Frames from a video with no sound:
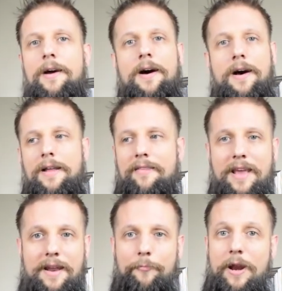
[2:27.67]
uh,
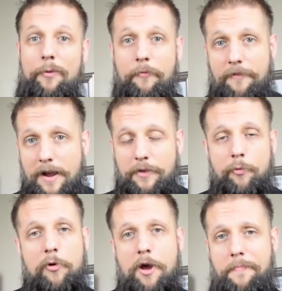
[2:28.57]
10, when I finally
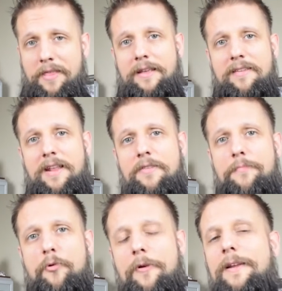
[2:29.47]
woke up at like 10 in the
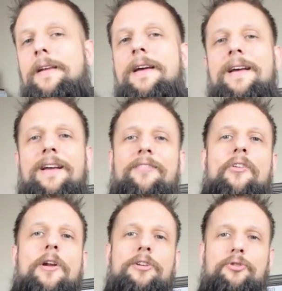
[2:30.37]
morning,
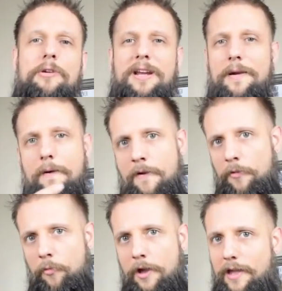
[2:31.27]
started drinking all
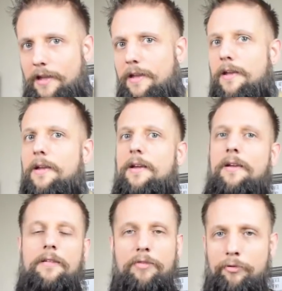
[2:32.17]
the way
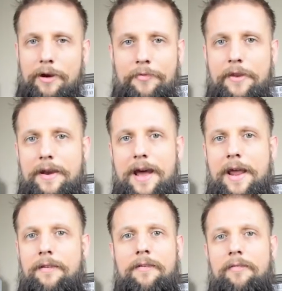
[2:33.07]
throughout the
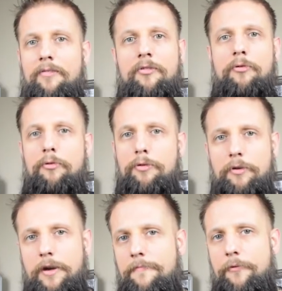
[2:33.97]
night to 2,
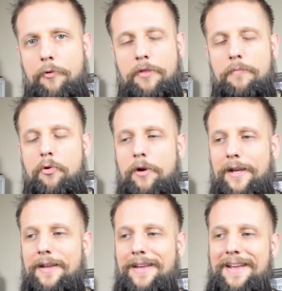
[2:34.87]
3, and 4 in the morning.